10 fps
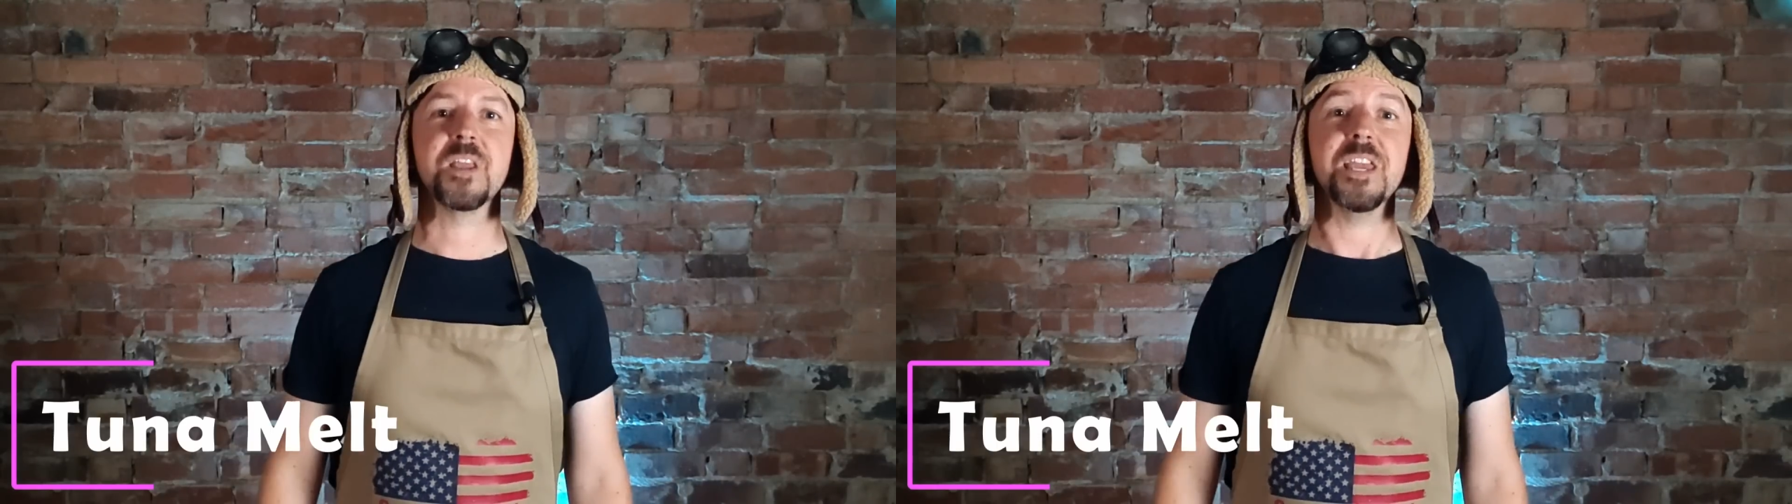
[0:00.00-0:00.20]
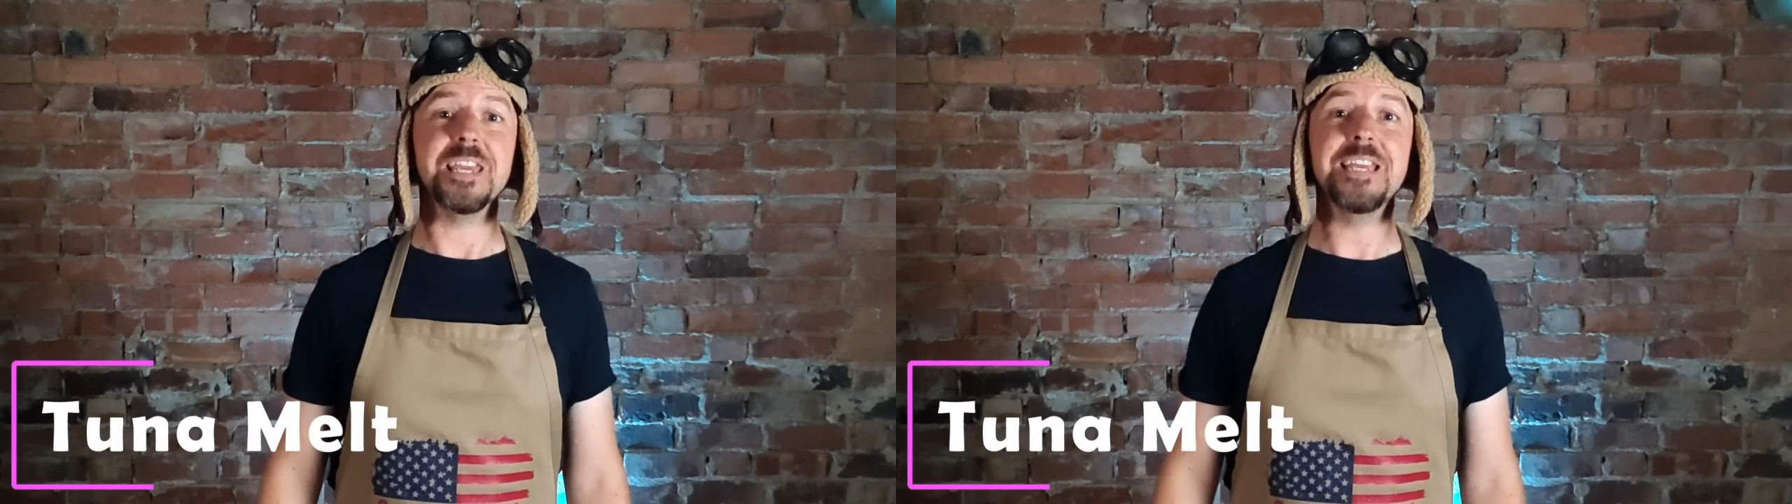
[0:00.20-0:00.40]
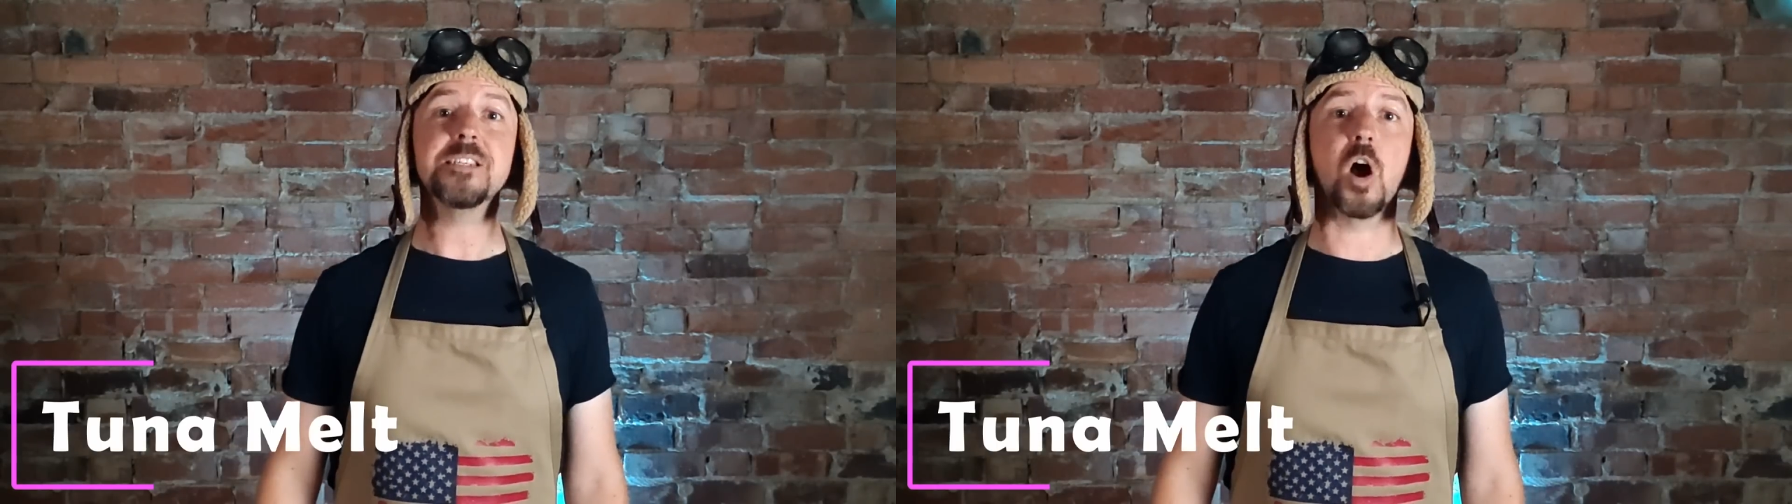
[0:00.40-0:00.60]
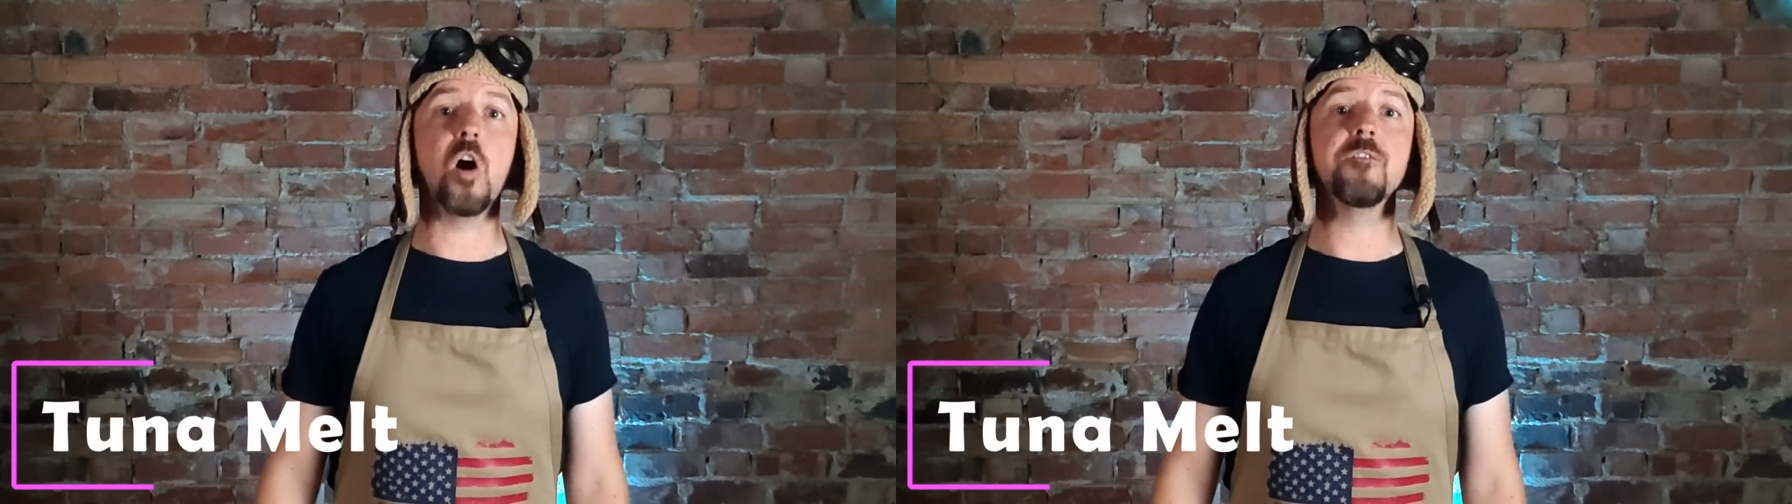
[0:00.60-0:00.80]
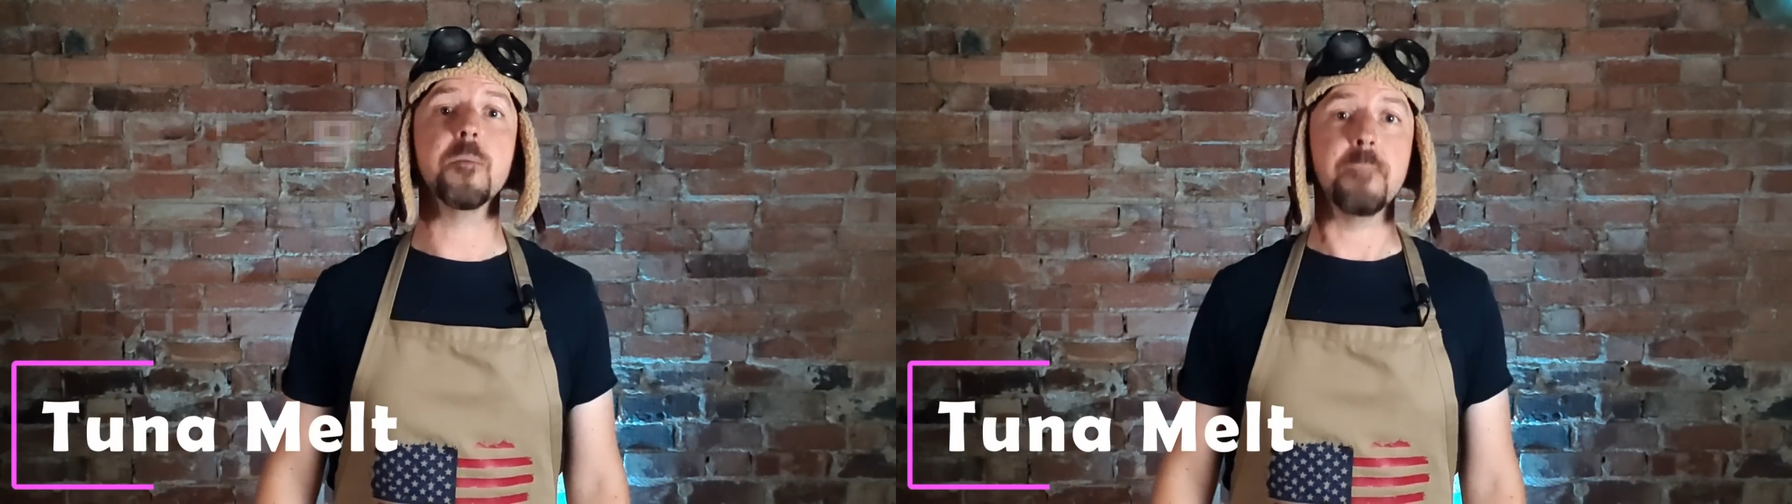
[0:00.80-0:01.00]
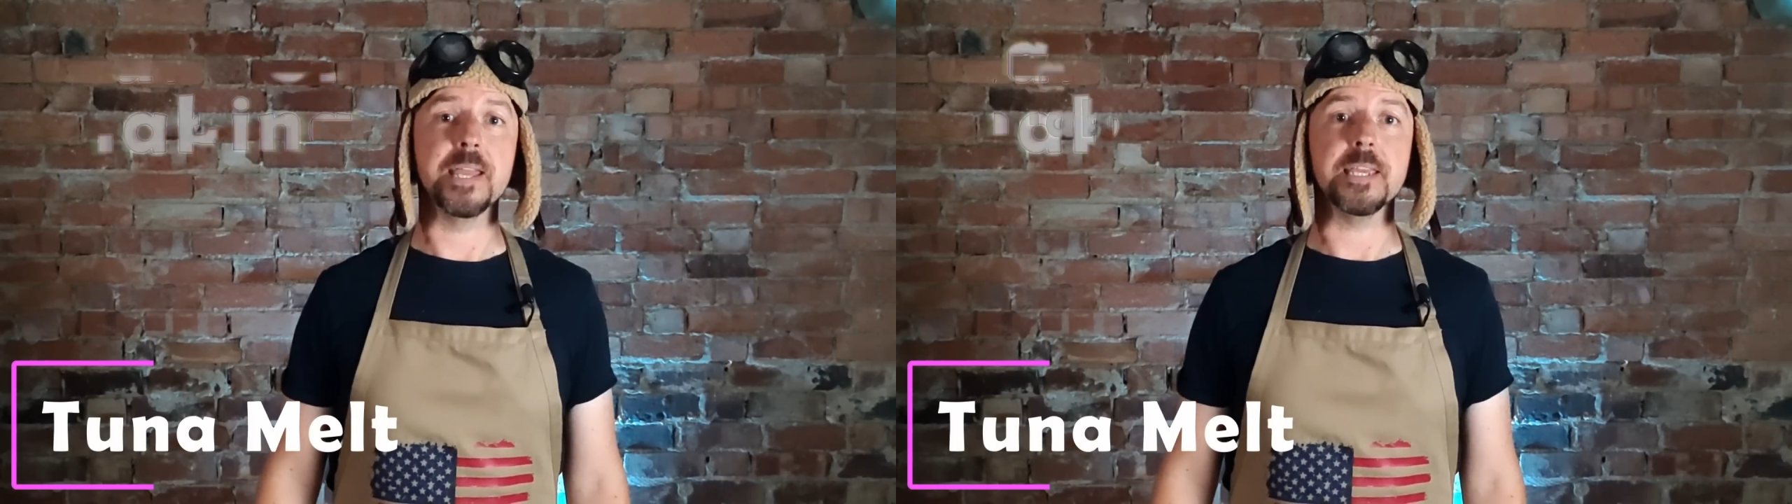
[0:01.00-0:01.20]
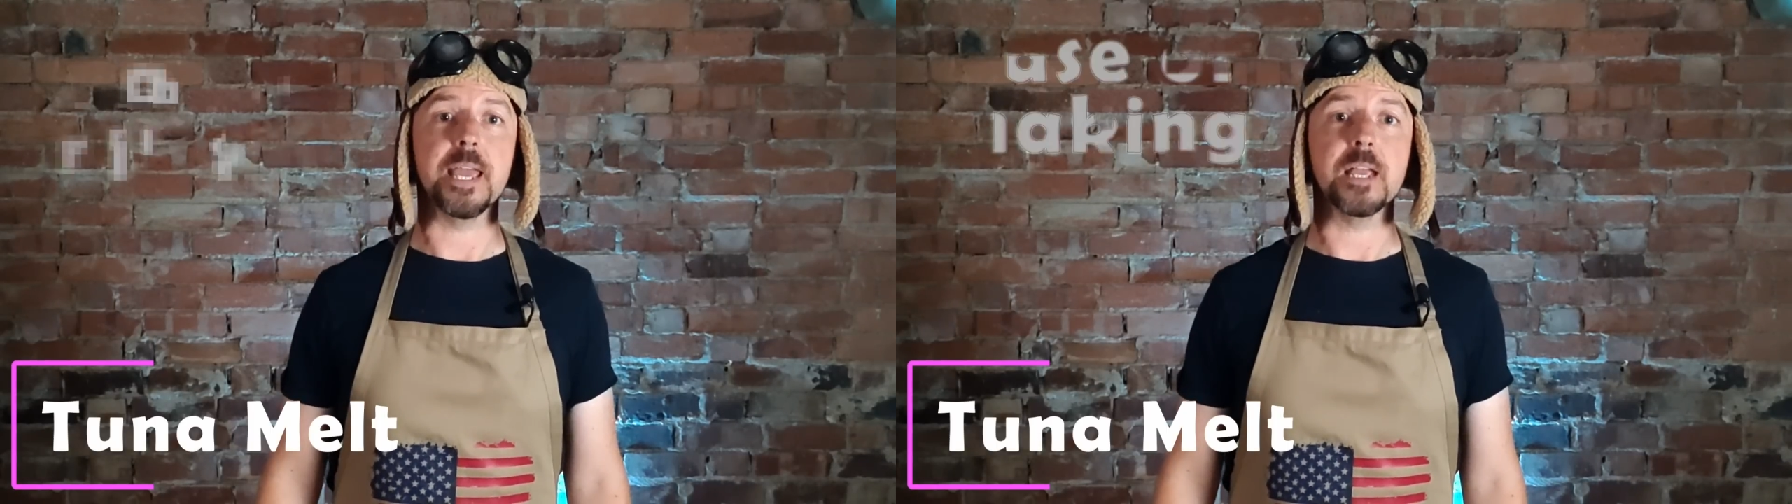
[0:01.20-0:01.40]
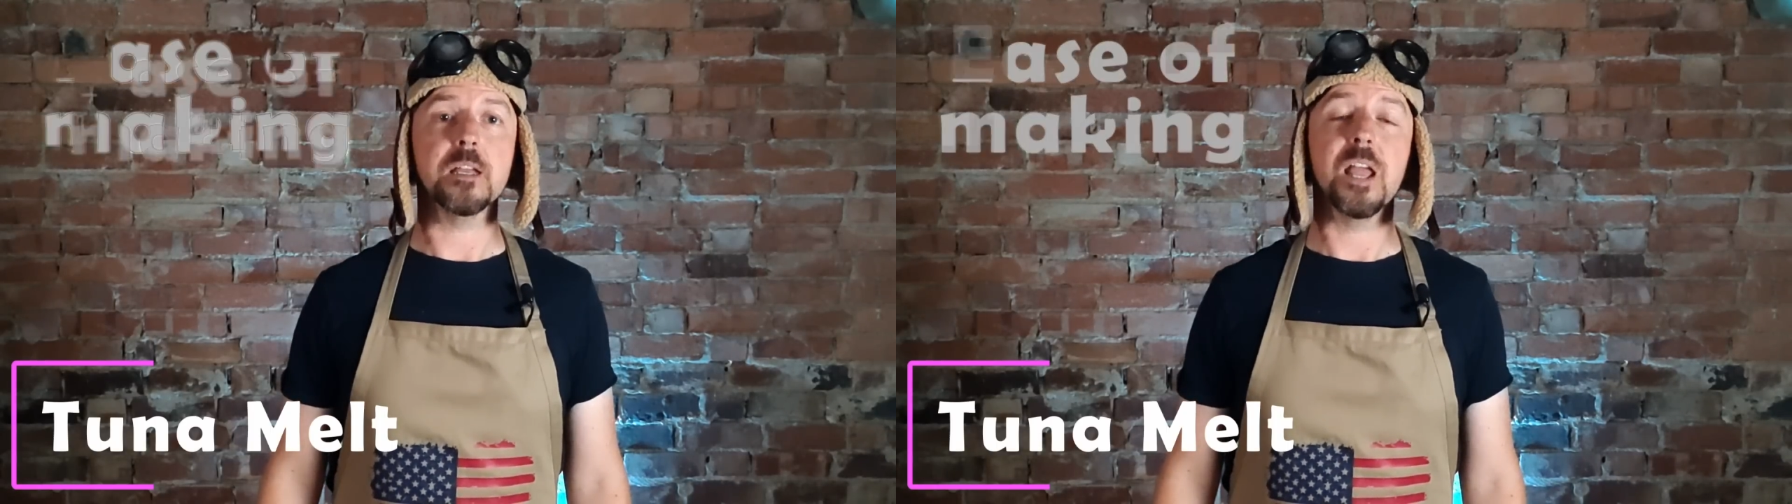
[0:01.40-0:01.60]
Ease of
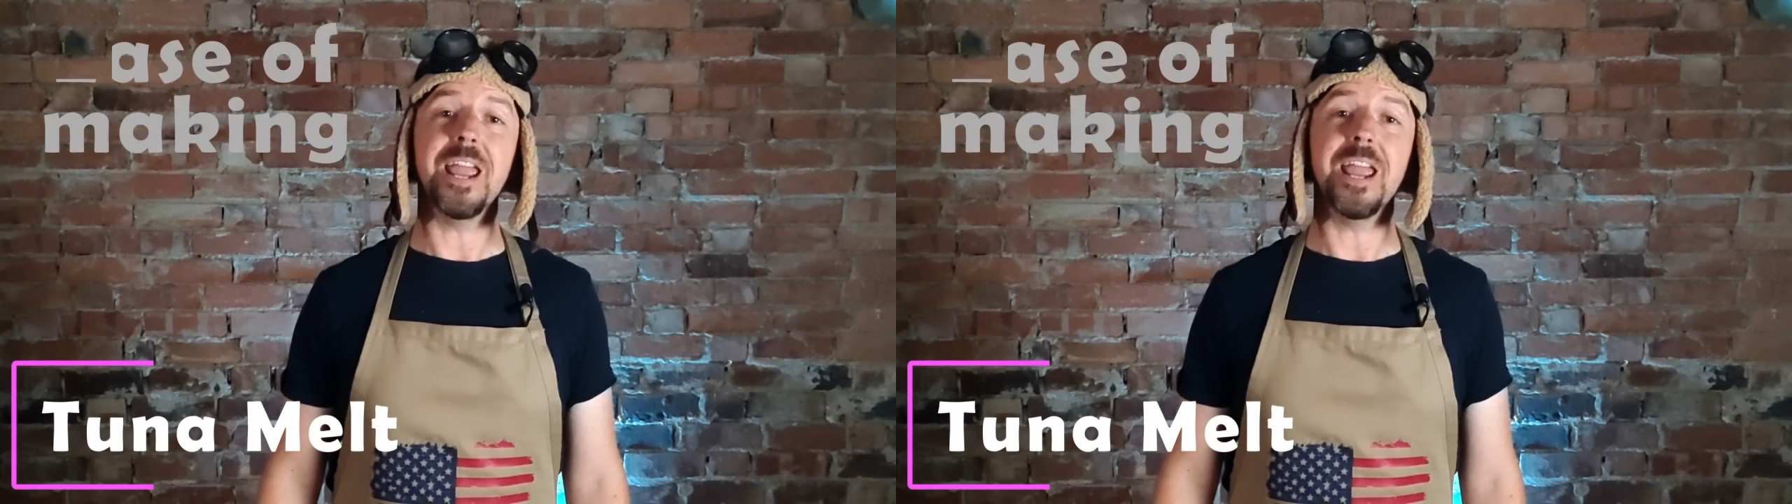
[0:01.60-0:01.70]
making.